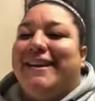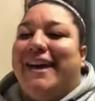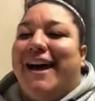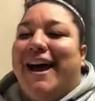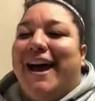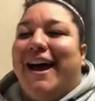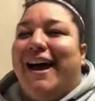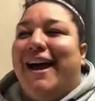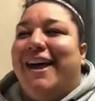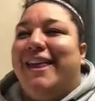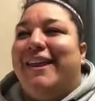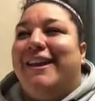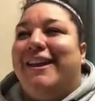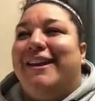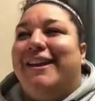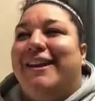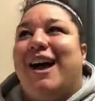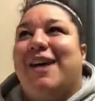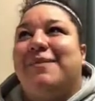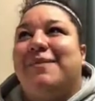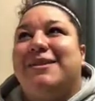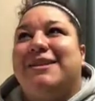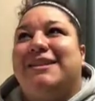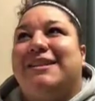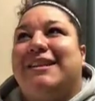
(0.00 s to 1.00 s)
Yeah, and then the
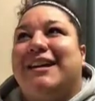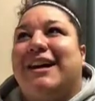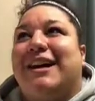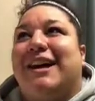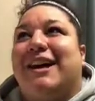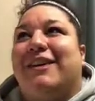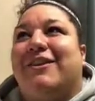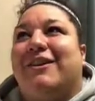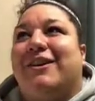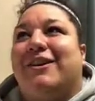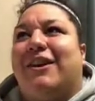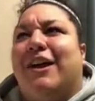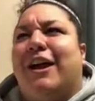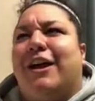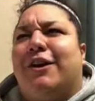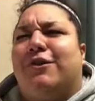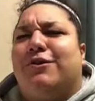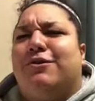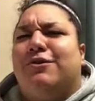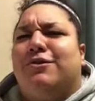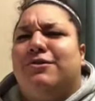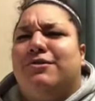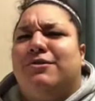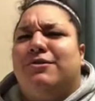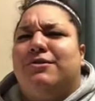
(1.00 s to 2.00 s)
commentary, they're like,
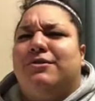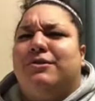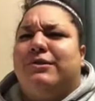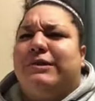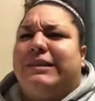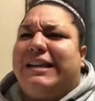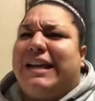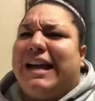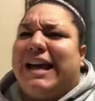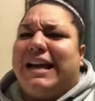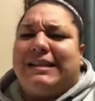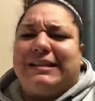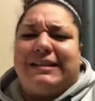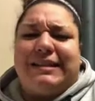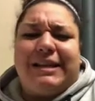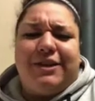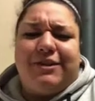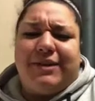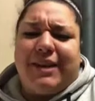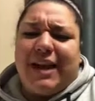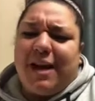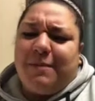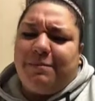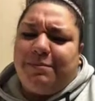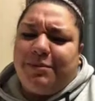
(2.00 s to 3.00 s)
"Ooh, yeah, see, you
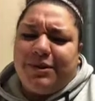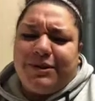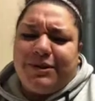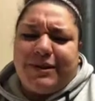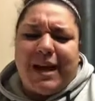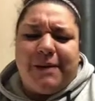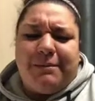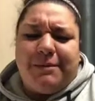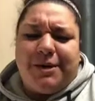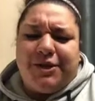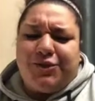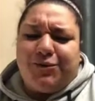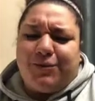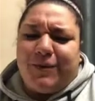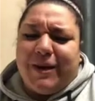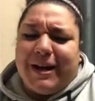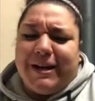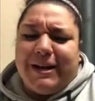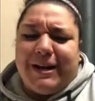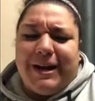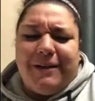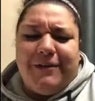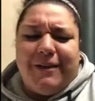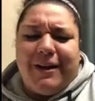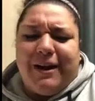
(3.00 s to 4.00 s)
can't put that much weight
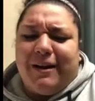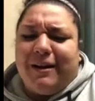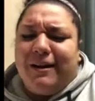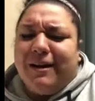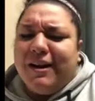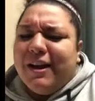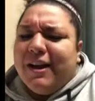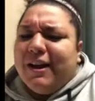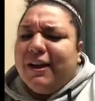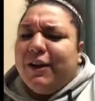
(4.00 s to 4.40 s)
on there.